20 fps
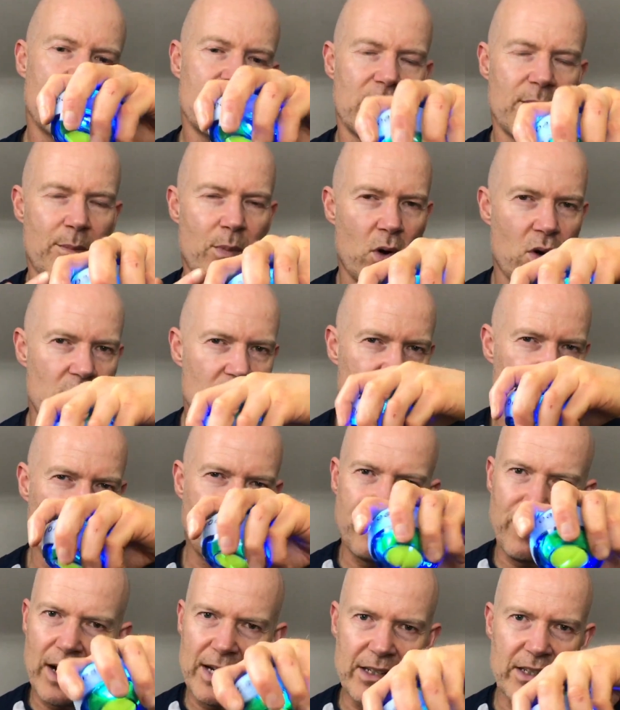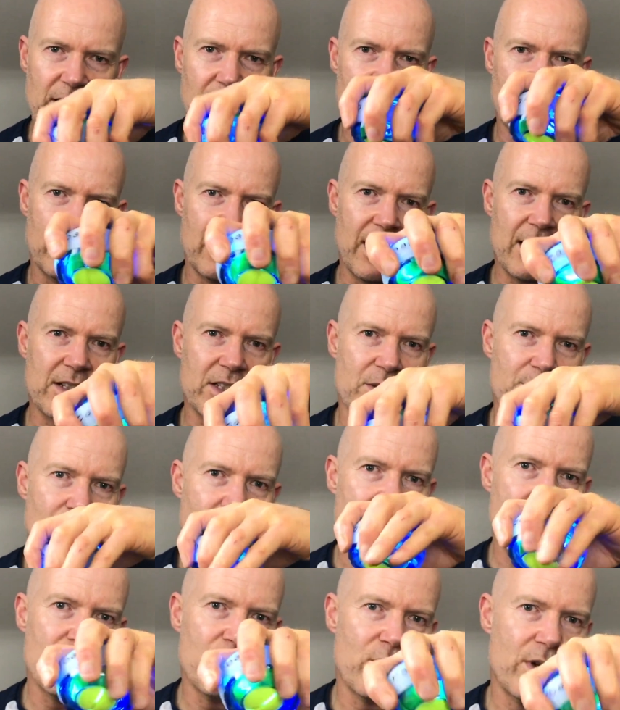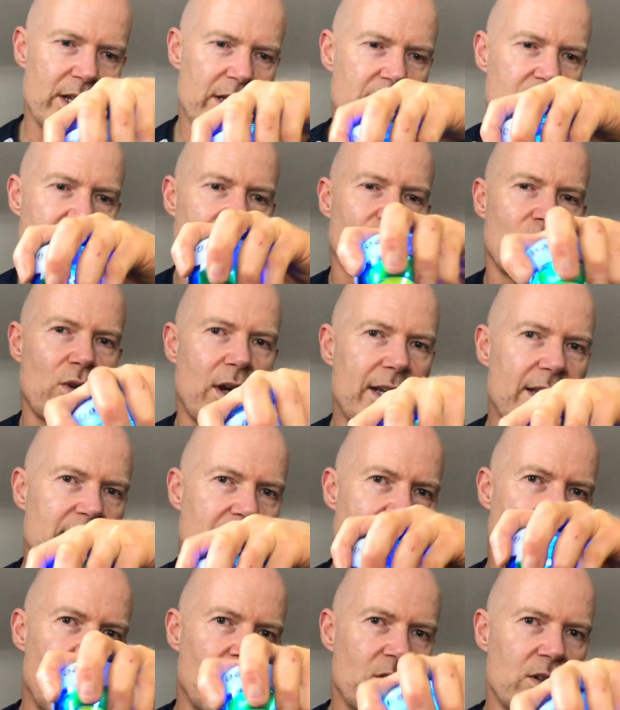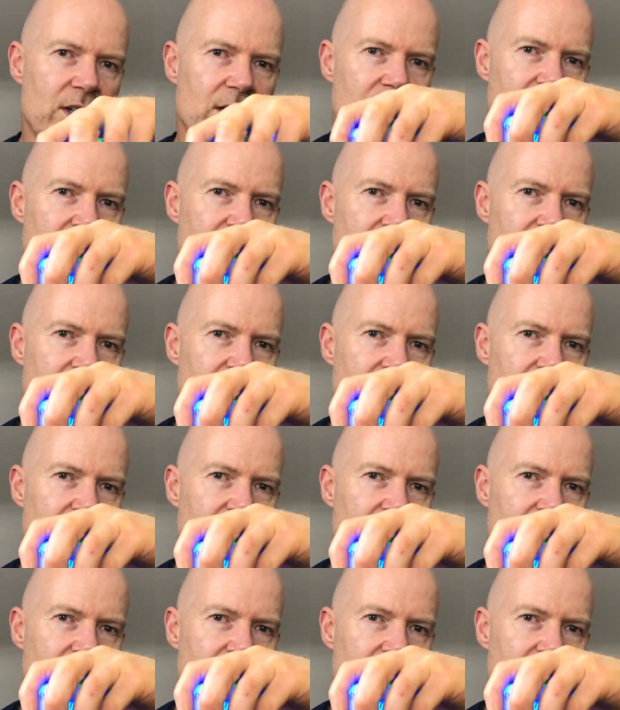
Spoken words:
The ball is fighting against my wrist right now.